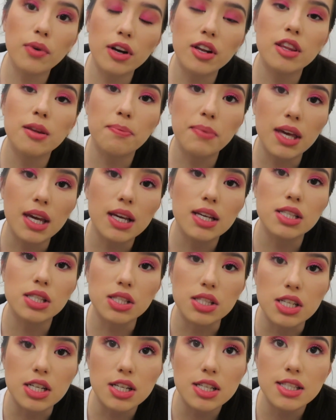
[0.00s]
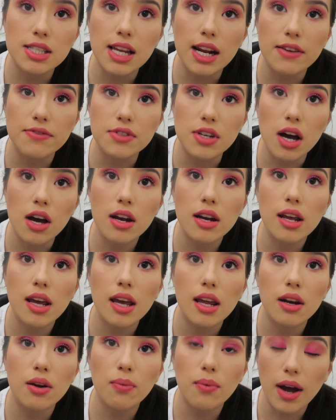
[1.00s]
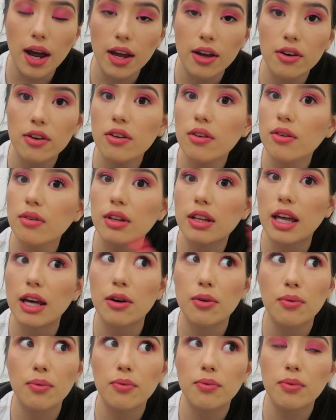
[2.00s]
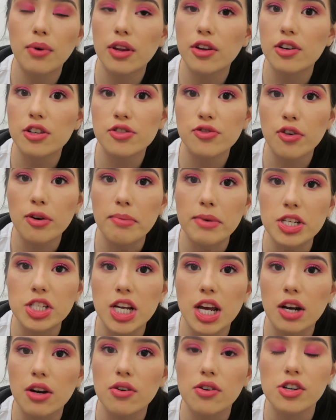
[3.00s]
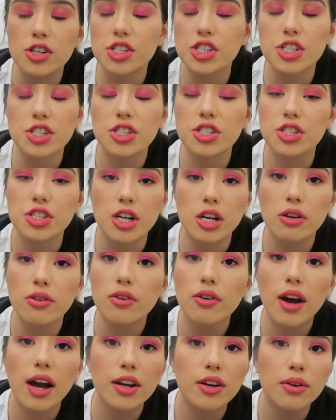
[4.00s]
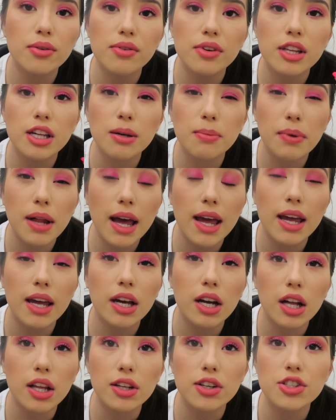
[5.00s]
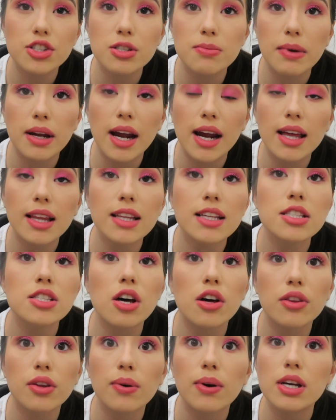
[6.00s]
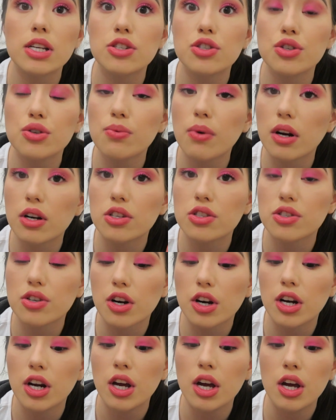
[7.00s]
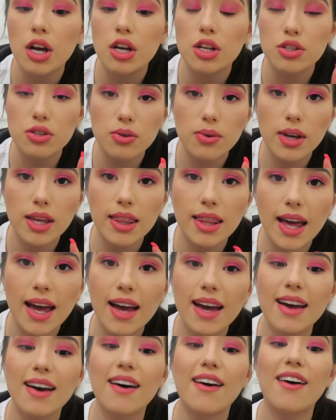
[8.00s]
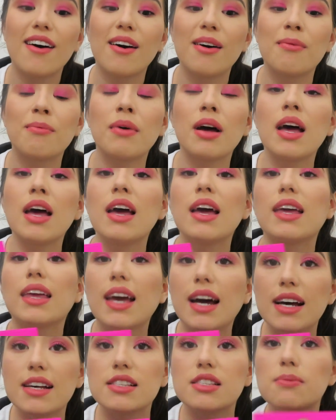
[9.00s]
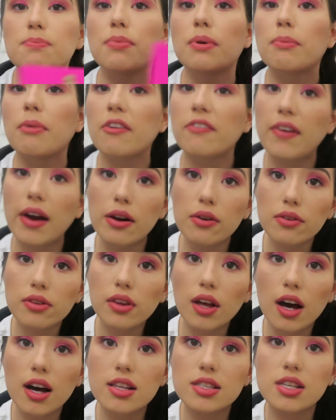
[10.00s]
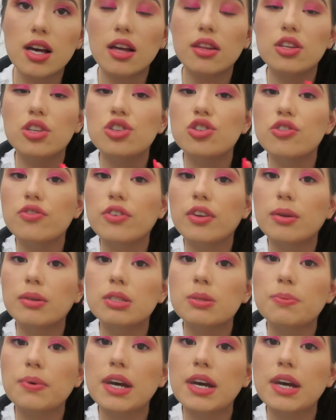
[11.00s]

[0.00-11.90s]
one of the pinkest looks that I've done in a while, like whether it's for my channel or just in general. I don't really apply color to my eyelids, although I do want to start doing that. Yes, but my final thoughts on the Juvia's